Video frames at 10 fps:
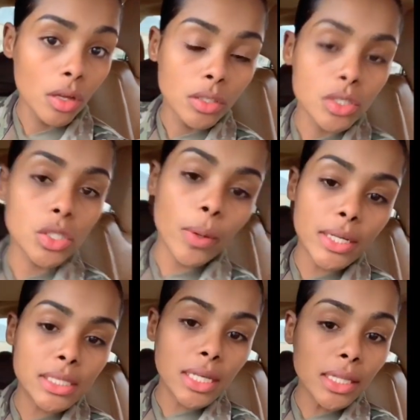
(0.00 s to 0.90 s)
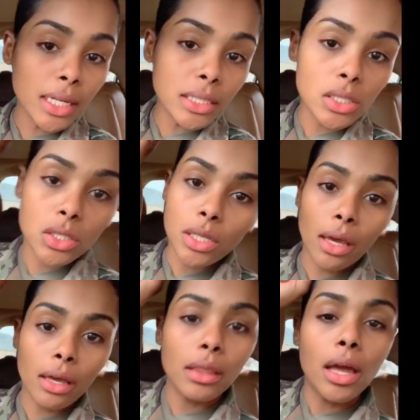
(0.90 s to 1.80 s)
So I said that to
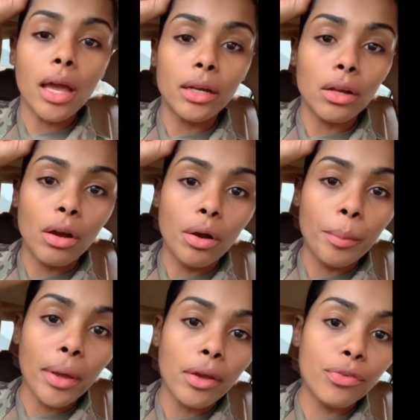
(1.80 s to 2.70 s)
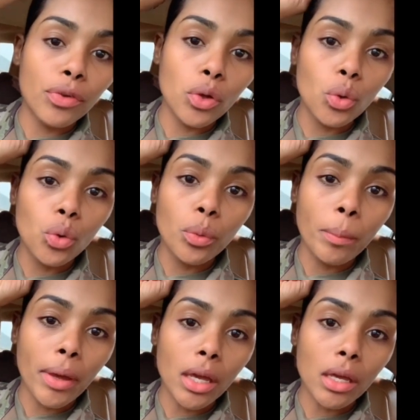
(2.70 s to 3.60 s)
say that if you
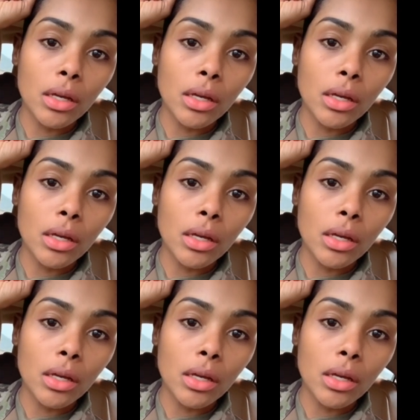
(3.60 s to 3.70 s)
make